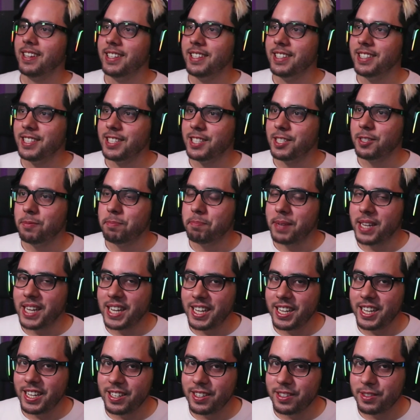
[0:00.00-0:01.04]

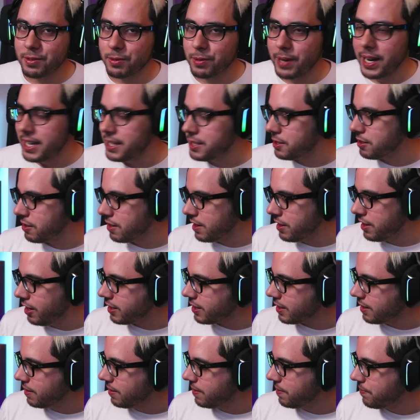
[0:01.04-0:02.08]
Speed Racer. Look!
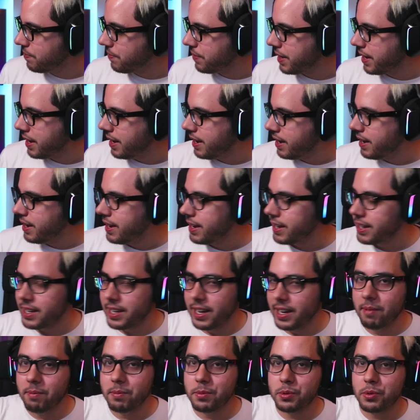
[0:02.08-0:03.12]

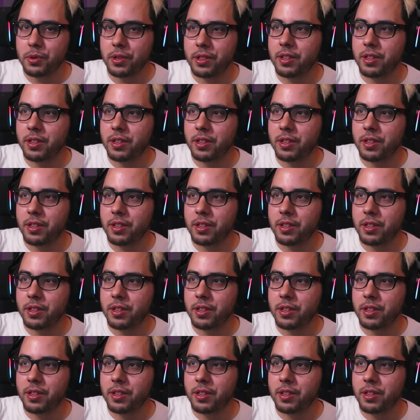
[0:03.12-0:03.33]
Comes with